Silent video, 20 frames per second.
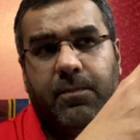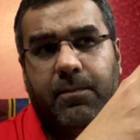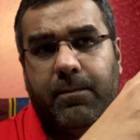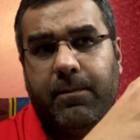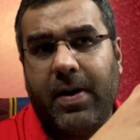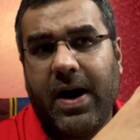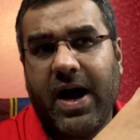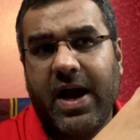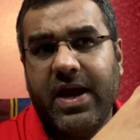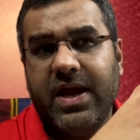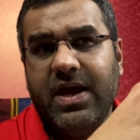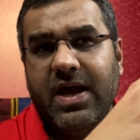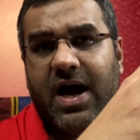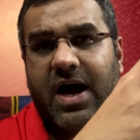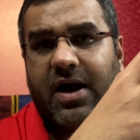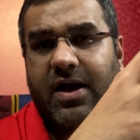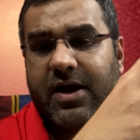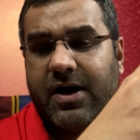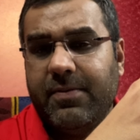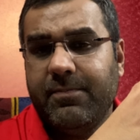buy
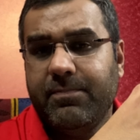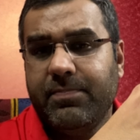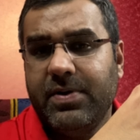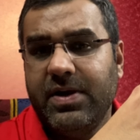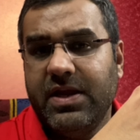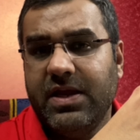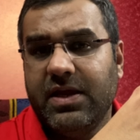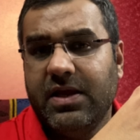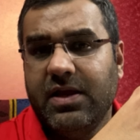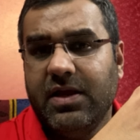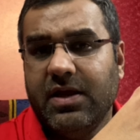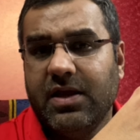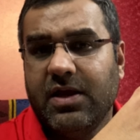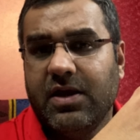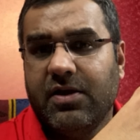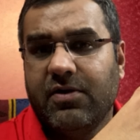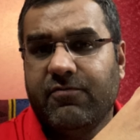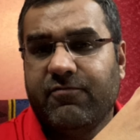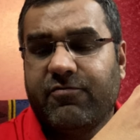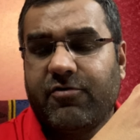a company
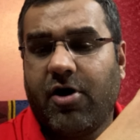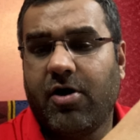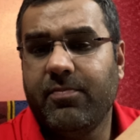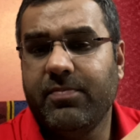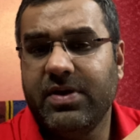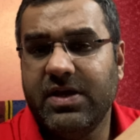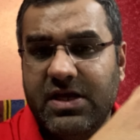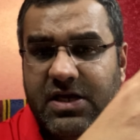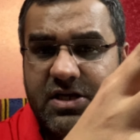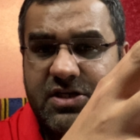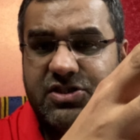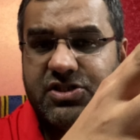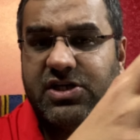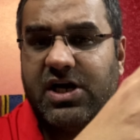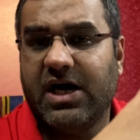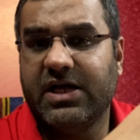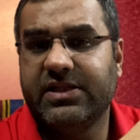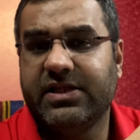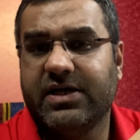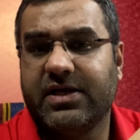from each
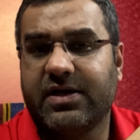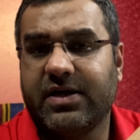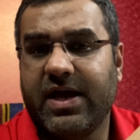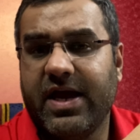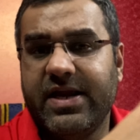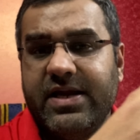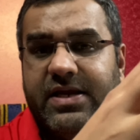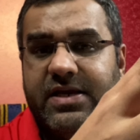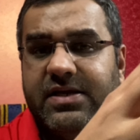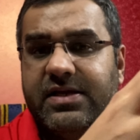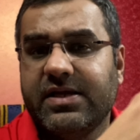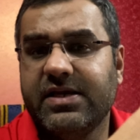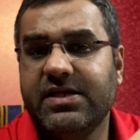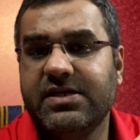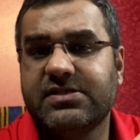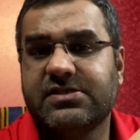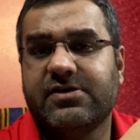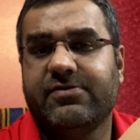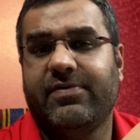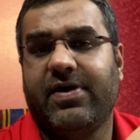other and
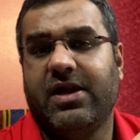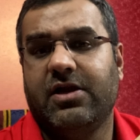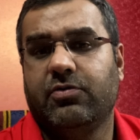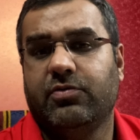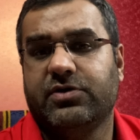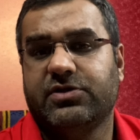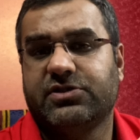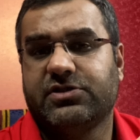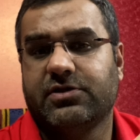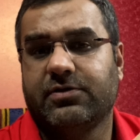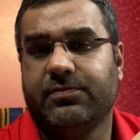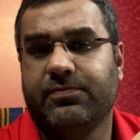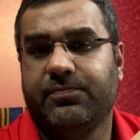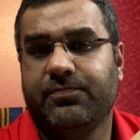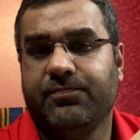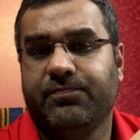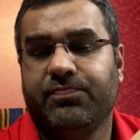increase the valuation.